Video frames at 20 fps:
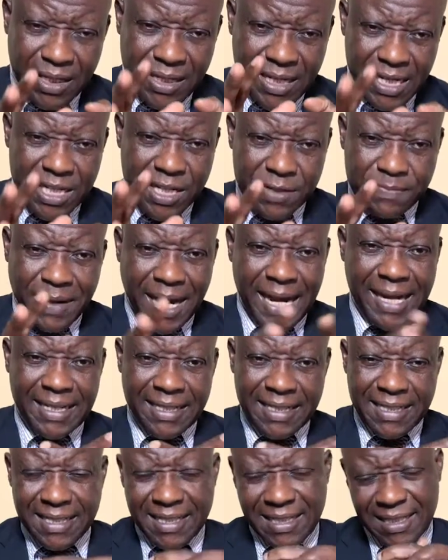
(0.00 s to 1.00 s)

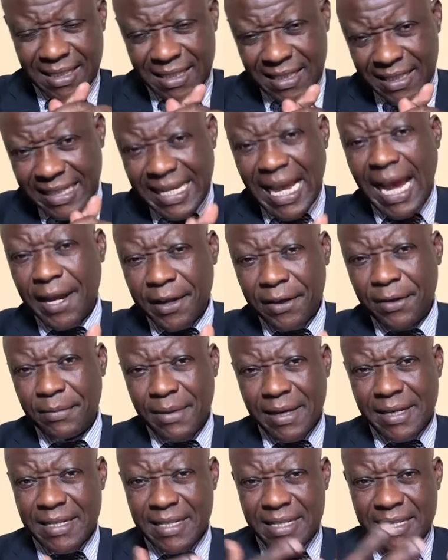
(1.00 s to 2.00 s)
despite the
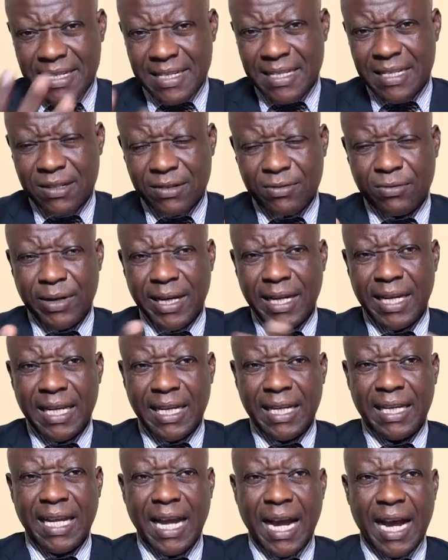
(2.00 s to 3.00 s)
arguments
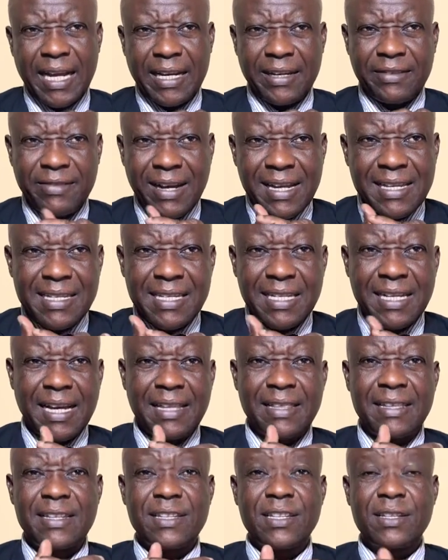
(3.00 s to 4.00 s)
we are advancing
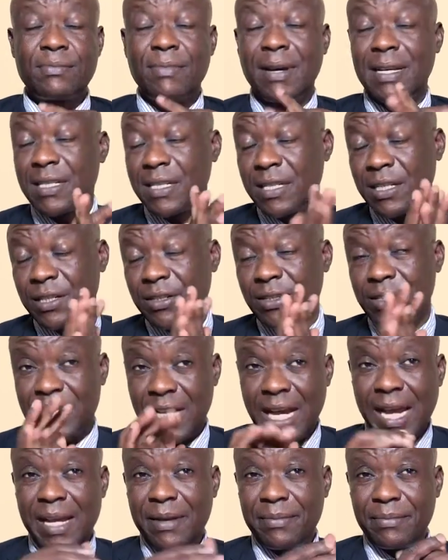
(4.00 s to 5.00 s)
at this material
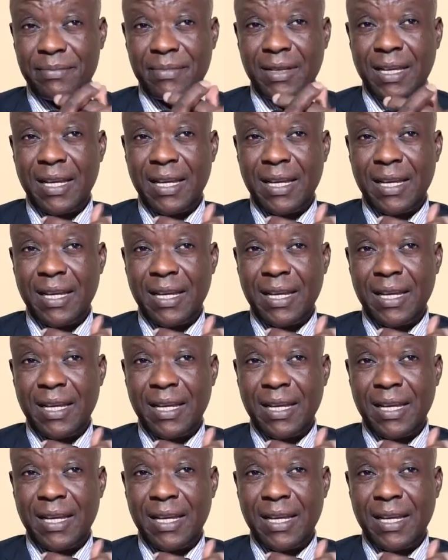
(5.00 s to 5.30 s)
time,